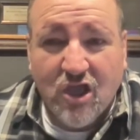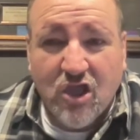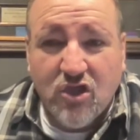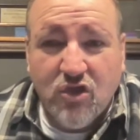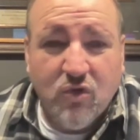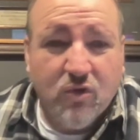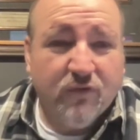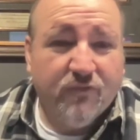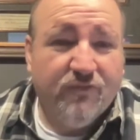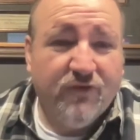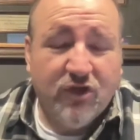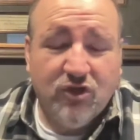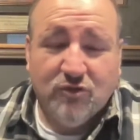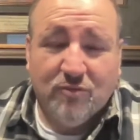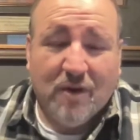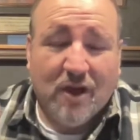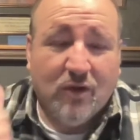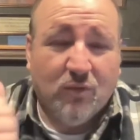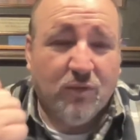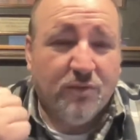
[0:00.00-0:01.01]
You can feed your
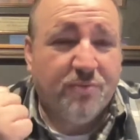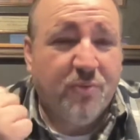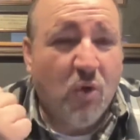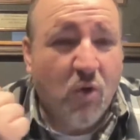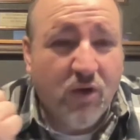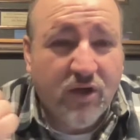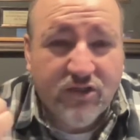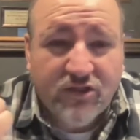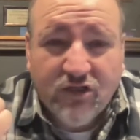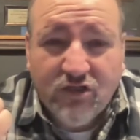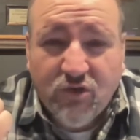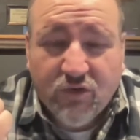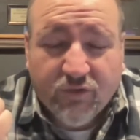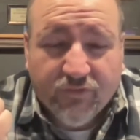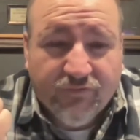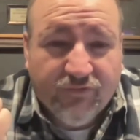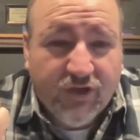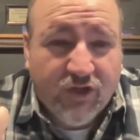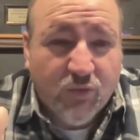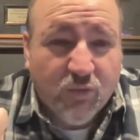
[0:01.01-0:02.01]
mind with poison, you
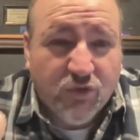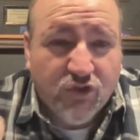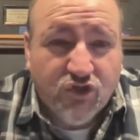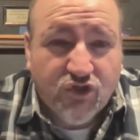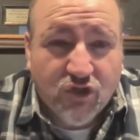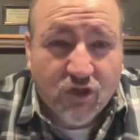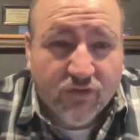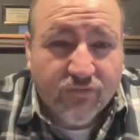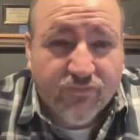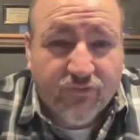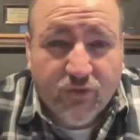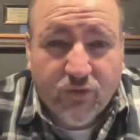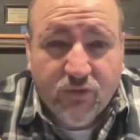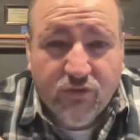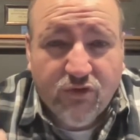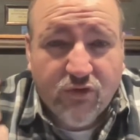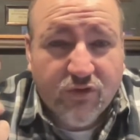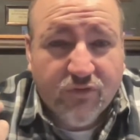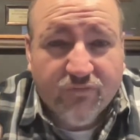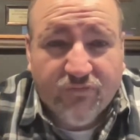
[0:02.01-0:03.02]
can feed it with junk food, or
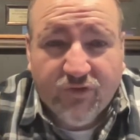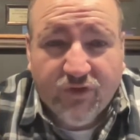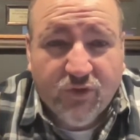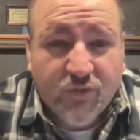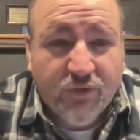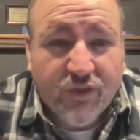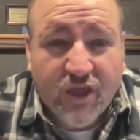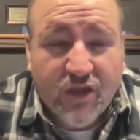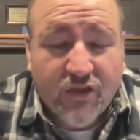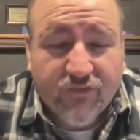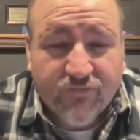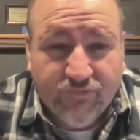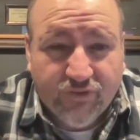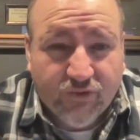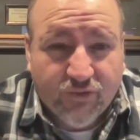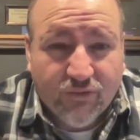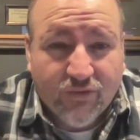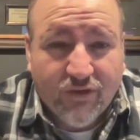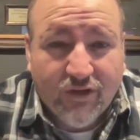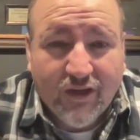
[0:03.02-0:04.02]
you can feed it with health
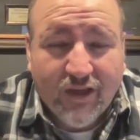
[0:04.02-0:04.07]
food.